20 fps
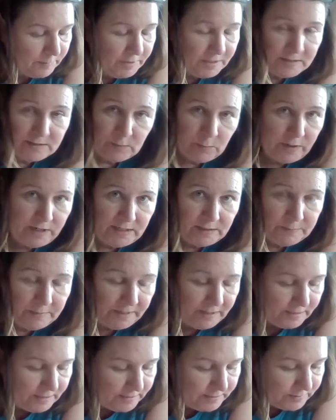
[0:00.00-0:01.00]
because the
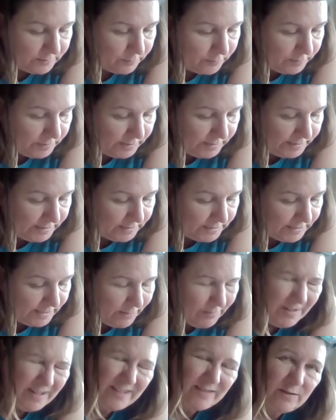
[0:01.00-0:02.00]
waistband isn't really
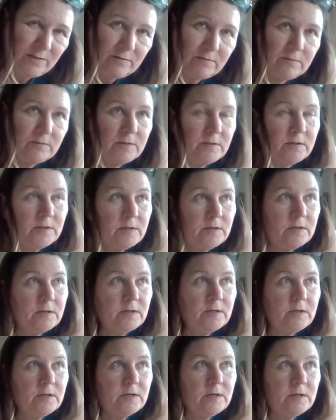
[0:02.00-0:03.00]
well,
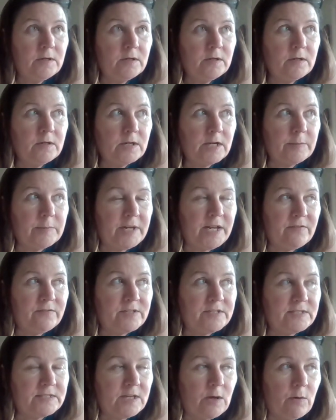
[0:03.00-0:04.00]
I'm going to
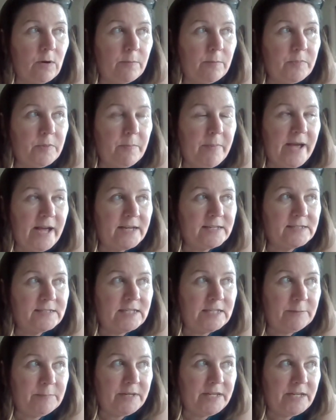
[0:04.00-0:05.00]
have to sew up the back
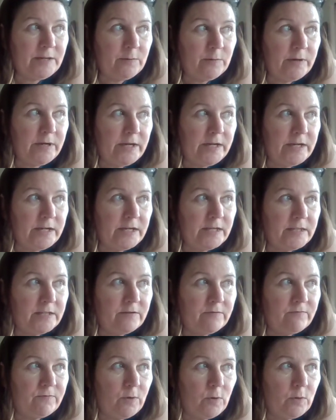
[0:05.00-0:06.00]
seam anyway
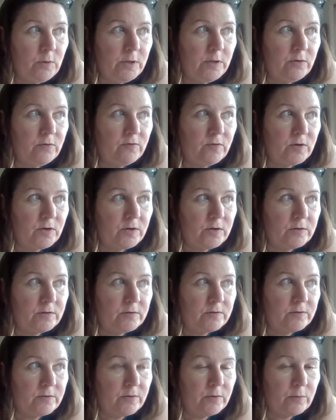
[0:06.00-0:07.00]
and then fold
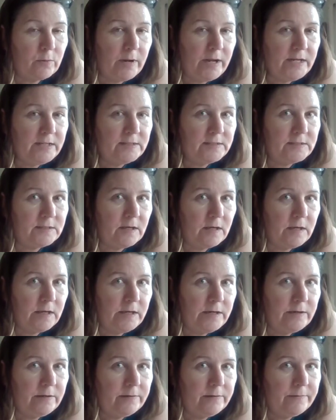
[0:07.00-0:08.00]
over the right
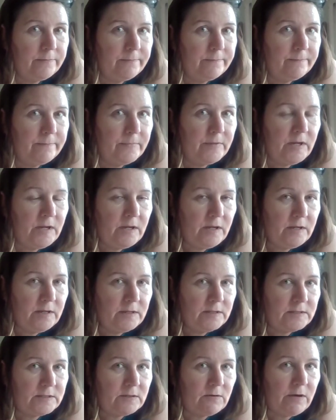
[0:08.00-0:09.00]
side.
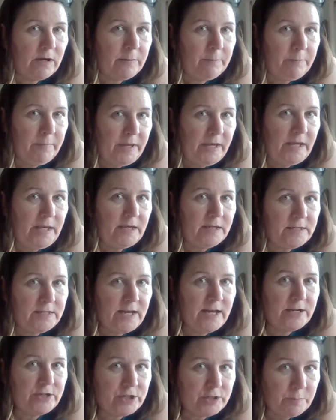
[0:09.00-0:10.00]
So I may
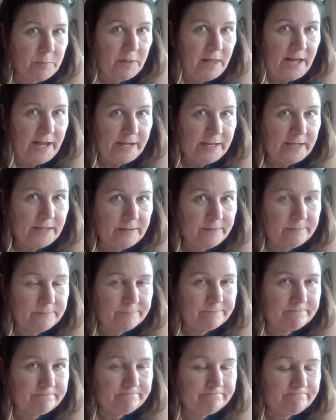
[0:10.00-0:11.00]
attach the placket